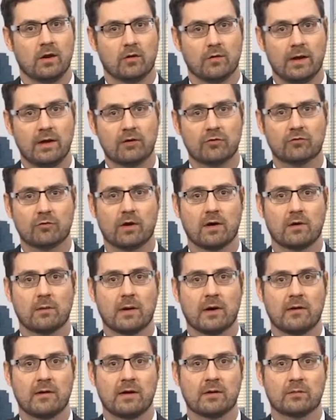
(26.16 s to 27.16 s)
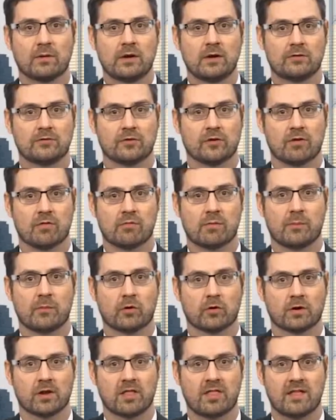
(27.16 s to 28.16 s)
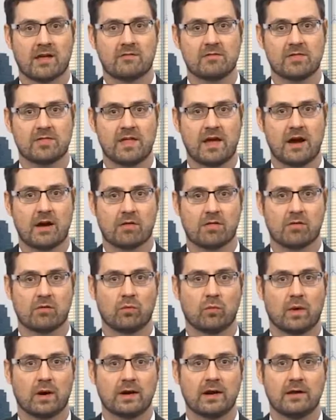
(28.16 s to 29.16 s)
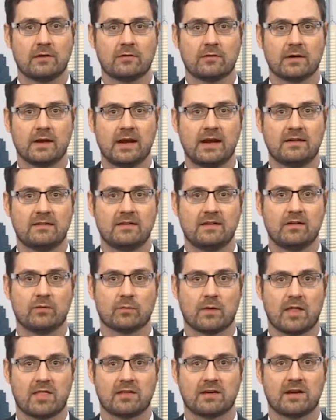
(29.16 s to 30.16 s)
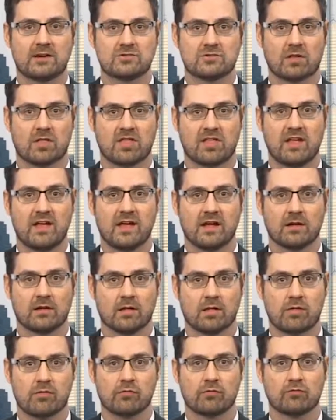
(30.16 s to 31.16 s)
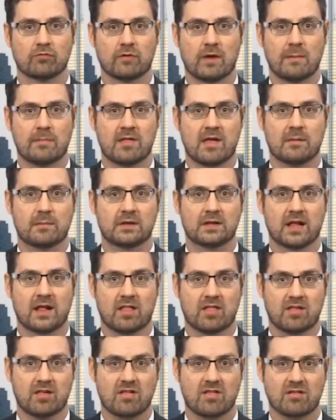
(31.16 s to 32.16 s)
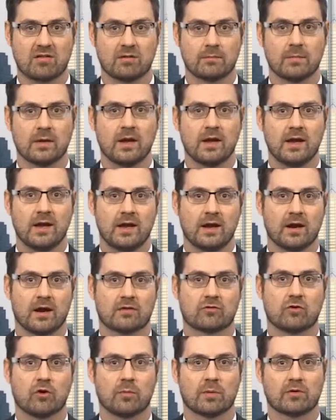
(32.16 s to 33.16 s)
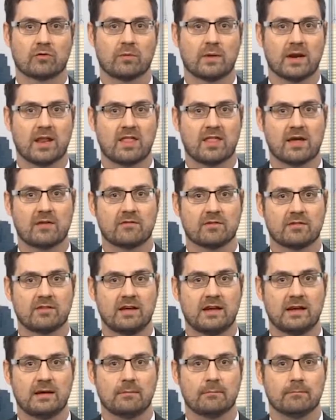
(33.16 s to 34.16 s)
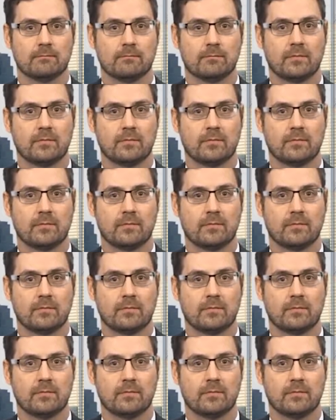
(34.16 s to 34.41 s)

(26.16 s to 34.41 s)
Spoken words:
Greater Toronto Area Realtors reported 7,118 residential sales through TREB's MLS system in October 2017.